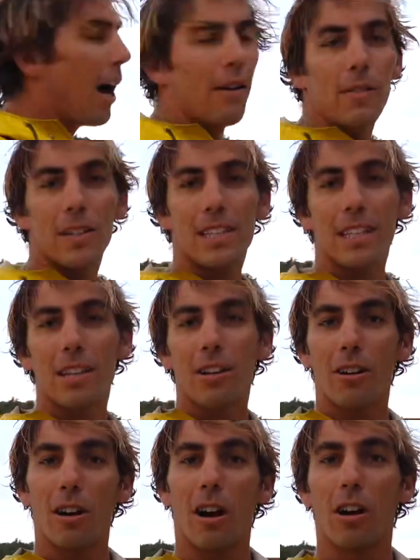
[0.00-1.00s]
Obviously
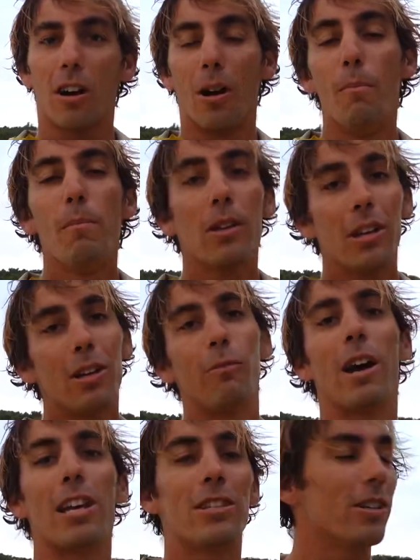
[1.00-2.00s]
there are a million
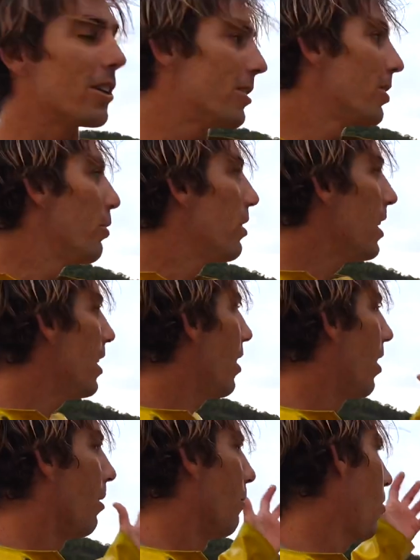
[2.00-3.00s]
ways you could do it,
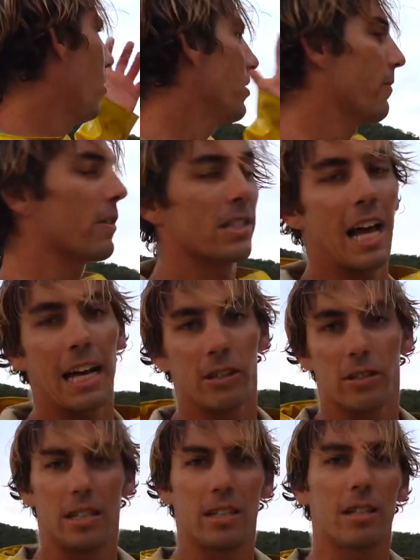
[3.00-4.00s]
all different
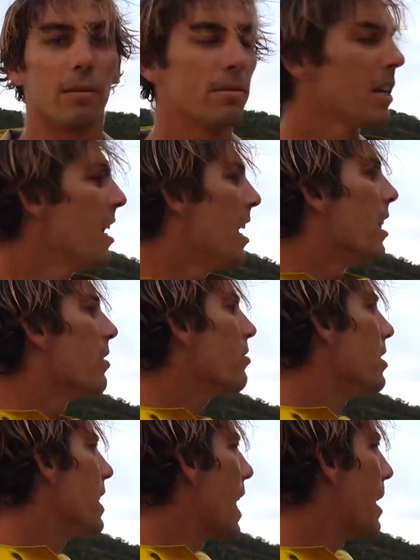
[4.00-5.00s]
tackle systems.
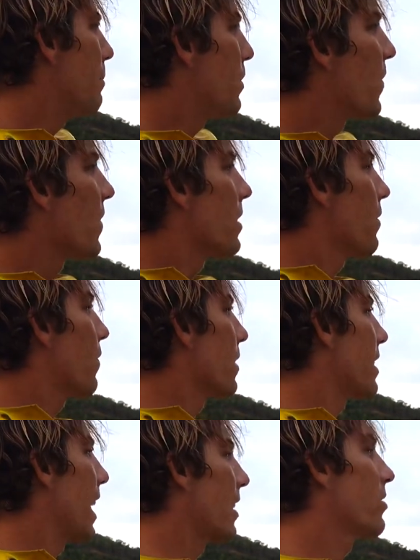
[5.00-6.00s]
There's names for
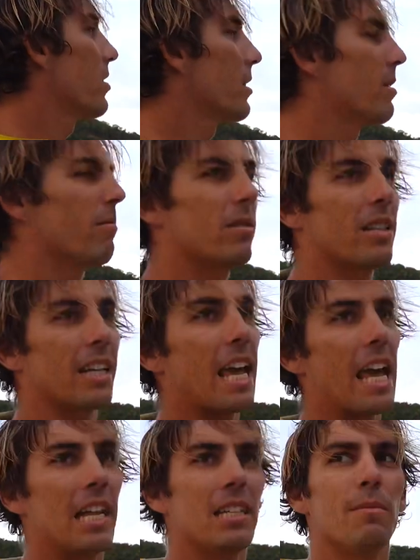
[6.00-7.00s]
different tackle systems. There's like
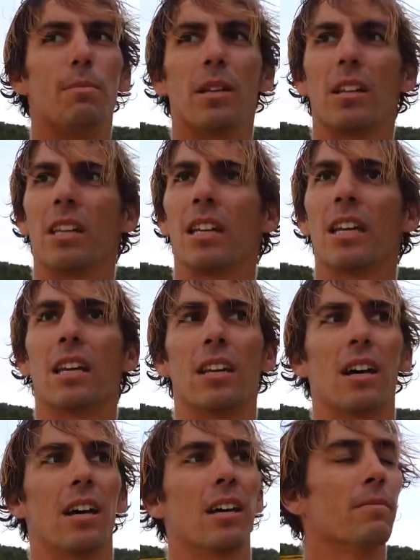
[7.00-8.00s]
Handy Billy and
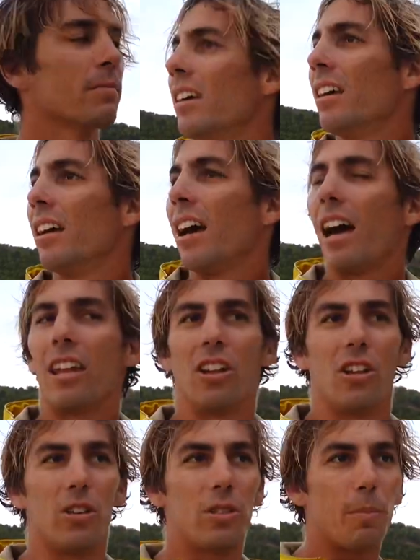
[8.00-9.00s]
I
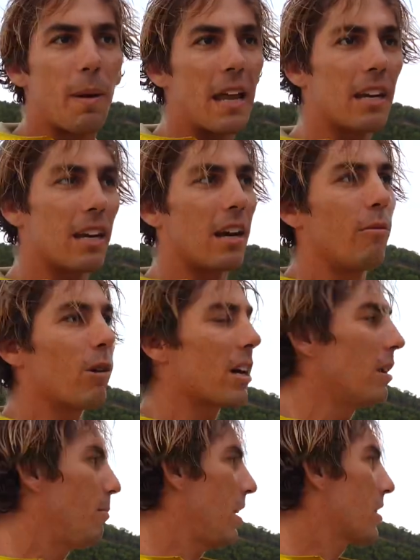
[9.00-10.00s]
don't know, depending on what
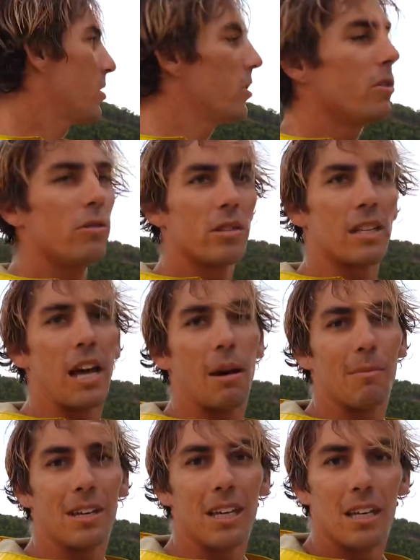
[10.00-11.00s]
kind of box you use and
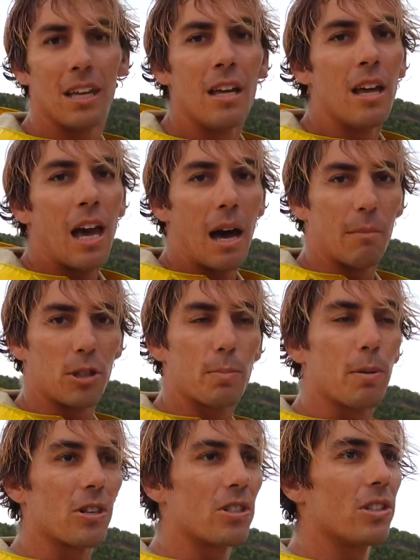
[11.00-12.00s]
how much
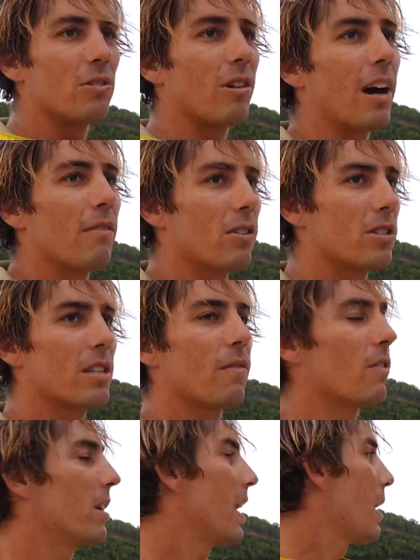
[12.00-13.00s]
purchase you have, there's
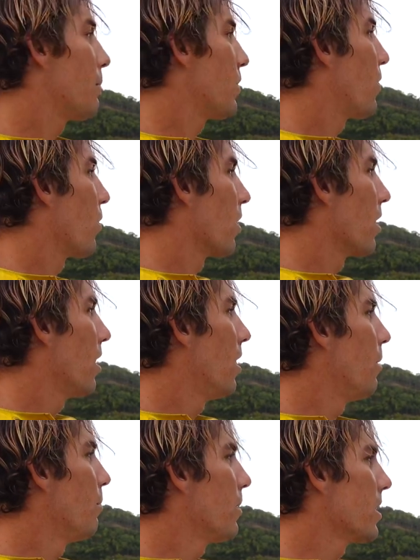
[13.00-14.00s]
different names for
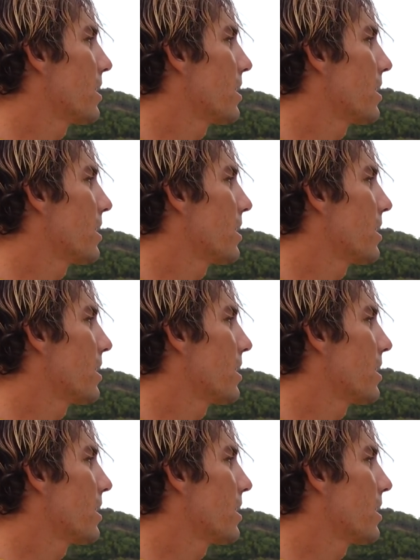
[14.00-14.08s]
the